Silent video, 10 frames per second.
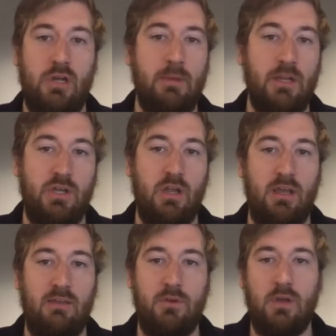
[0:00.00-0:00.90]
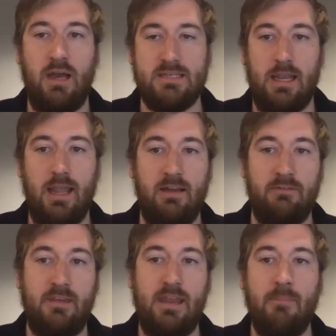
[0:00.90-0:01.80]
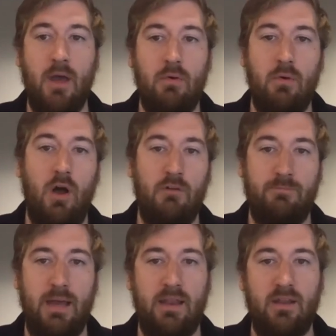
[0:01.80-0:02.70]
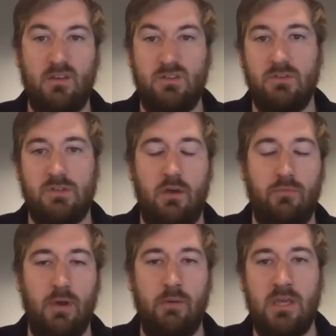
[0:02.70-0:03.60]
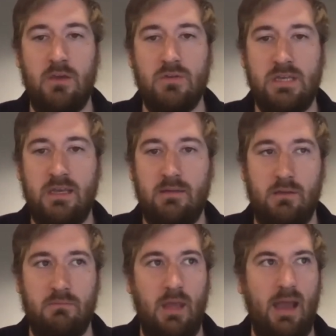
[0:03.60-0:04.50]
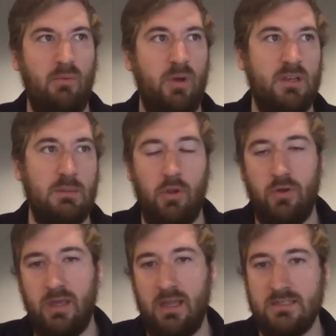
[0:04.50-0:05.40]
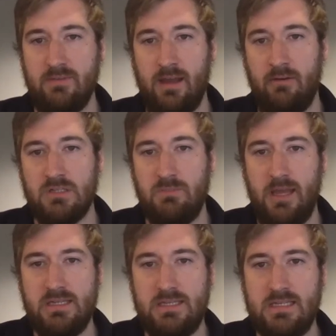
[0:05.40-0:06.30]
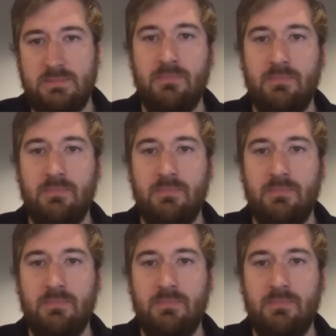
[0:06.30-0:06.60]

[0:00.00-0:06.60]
and I'm actually going to give you guys a live demo of Padoq, so the software we're using and how we're deploying it into various places.